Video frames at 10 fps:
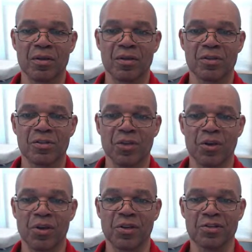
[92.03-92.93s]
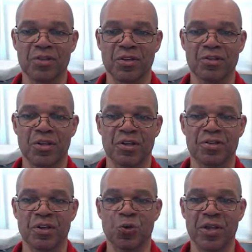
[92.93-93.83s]
So this is
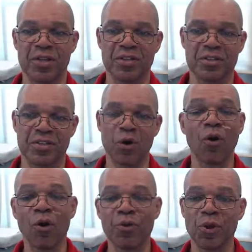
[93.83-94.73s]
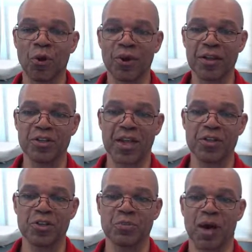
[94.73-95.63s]
the week 0, the
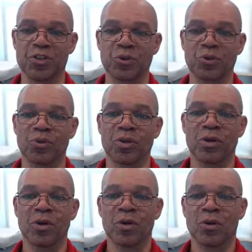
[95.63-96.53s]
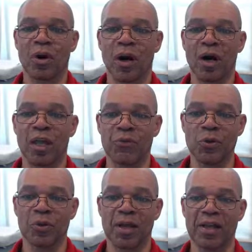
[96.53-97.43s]
orientation module. If
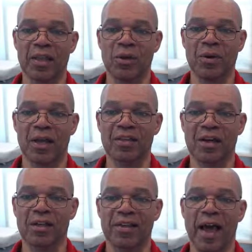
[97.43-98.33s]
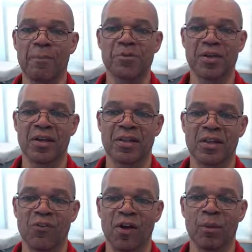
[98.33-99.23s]
you like, you can collapse any of the
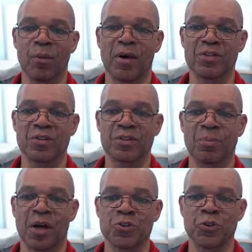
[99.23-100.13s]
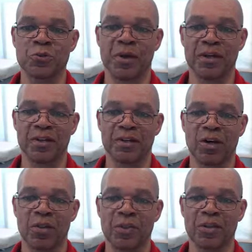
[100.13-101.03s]
available modules by clicking
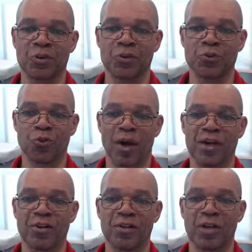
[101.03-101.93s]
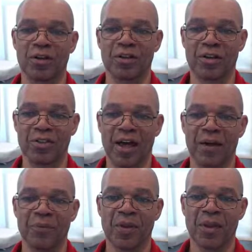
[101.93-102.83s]
on the little triangle. I'll click
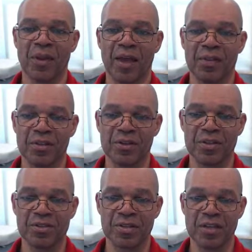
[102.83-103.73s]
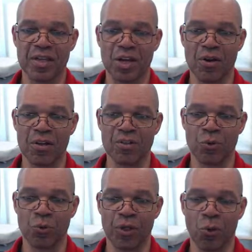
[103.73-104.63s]
that, and then you can see here is the
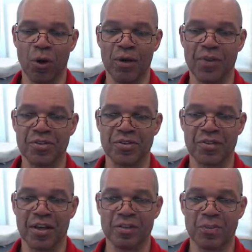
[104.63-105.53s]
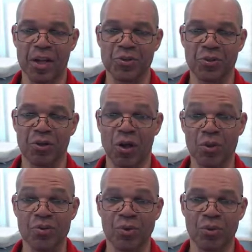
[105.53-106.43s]
week 1. That's the next module.
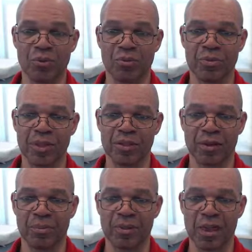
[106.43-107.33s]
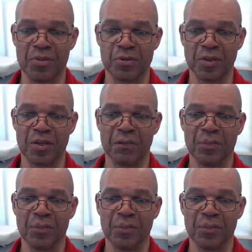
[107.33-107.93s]
Also, we need to complete that this week.